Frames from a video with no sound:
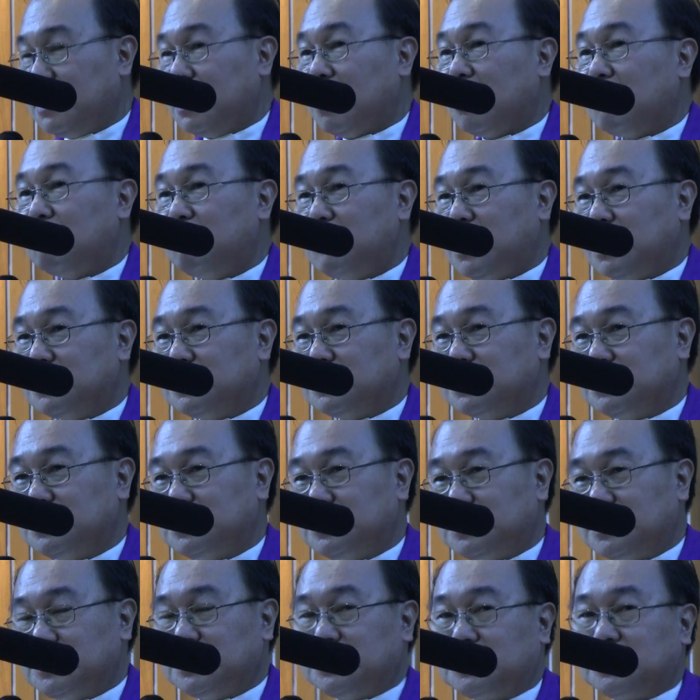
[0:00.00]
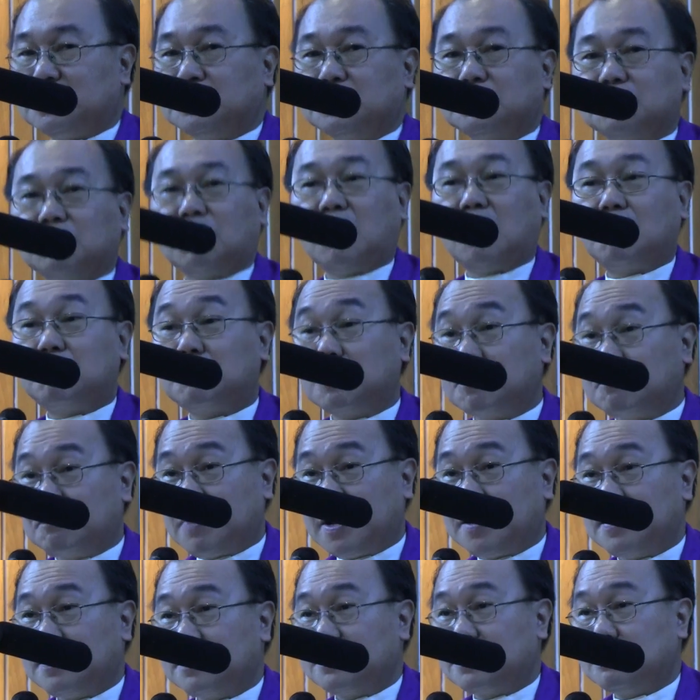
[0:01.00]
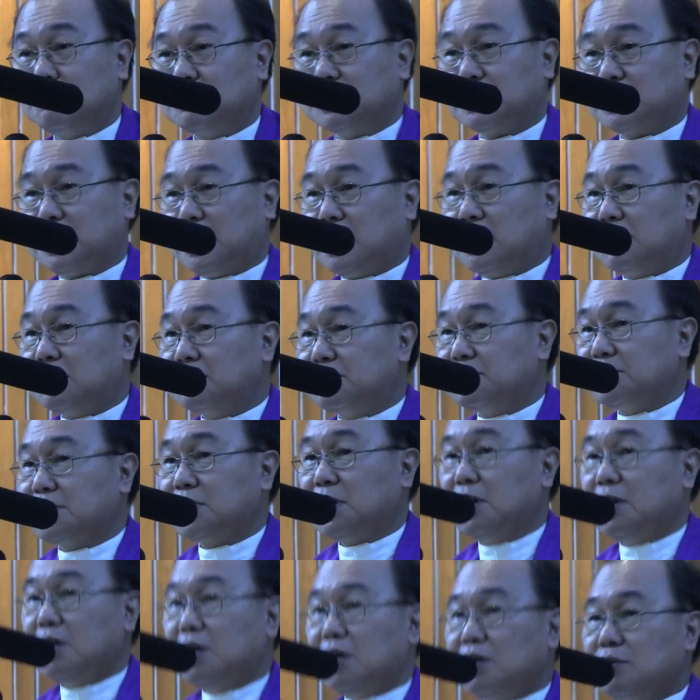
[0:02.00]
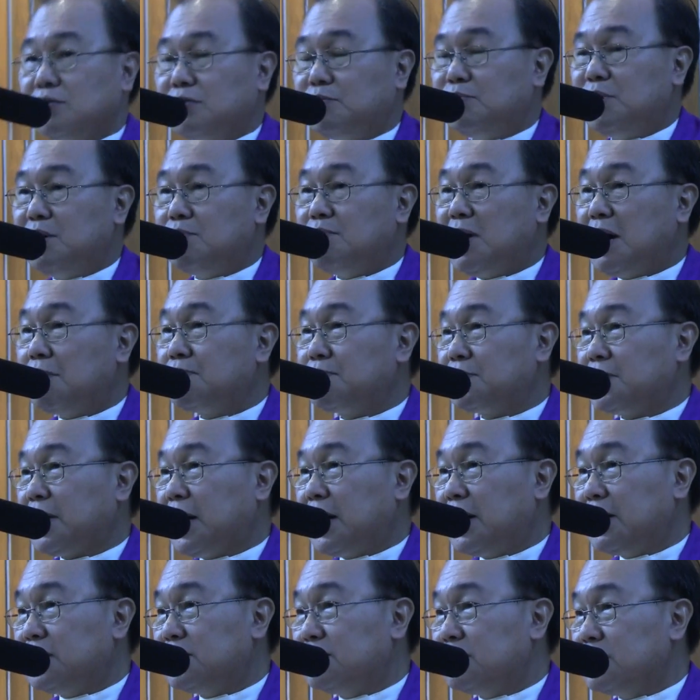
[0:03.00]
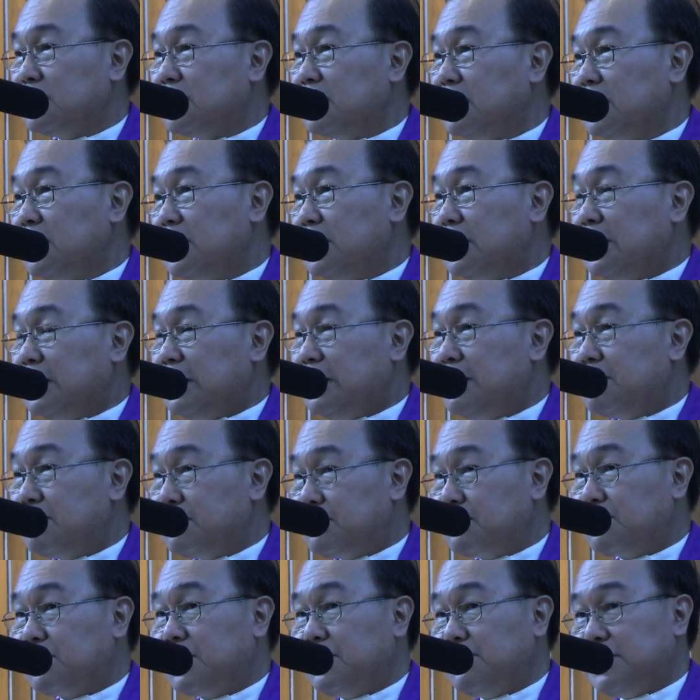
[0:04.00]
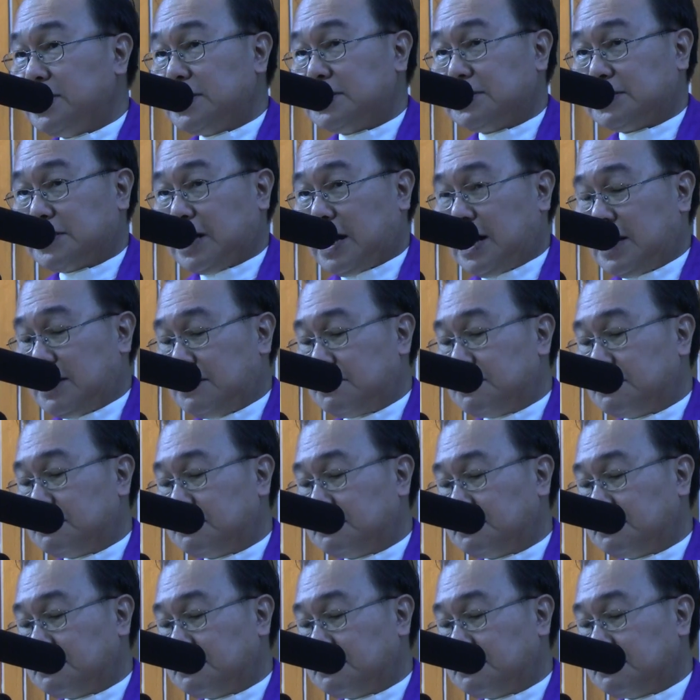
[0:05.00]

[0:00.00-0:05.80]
our brothers and sisters who are preparing themselves to be baptized in 3 weeks' time.